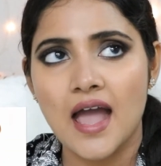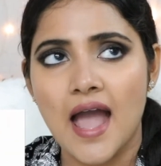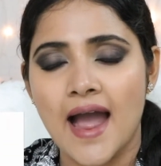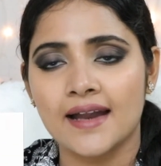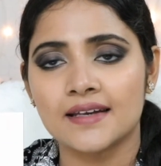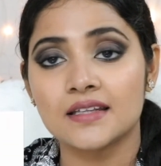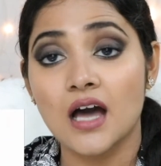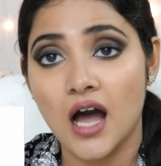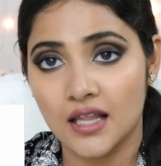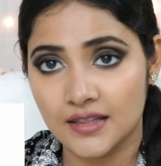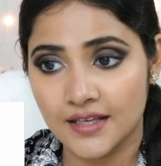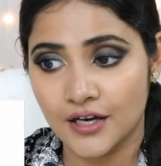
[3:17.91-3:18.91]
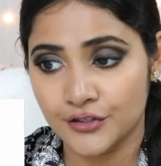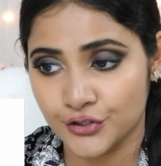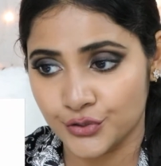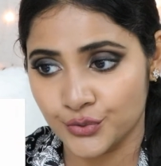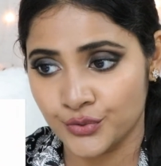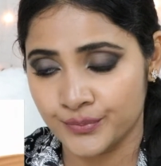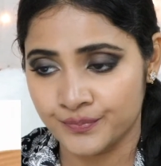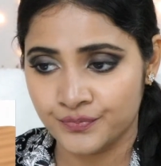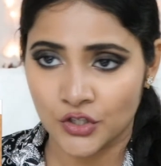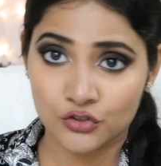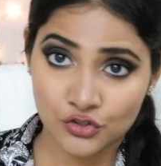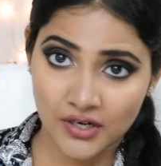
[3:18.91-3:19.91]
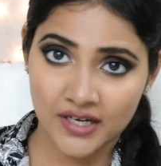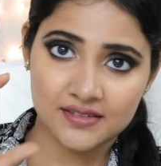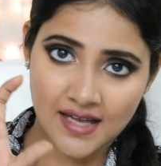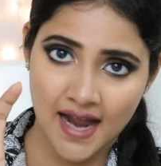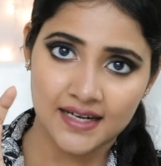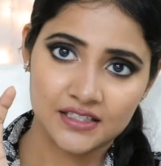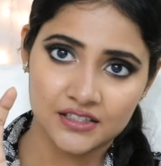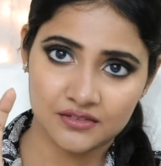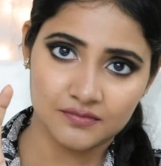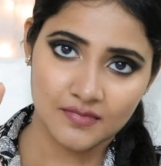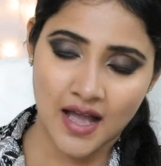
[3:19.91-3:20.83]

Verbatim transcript: and the healthy undertone it's not exactly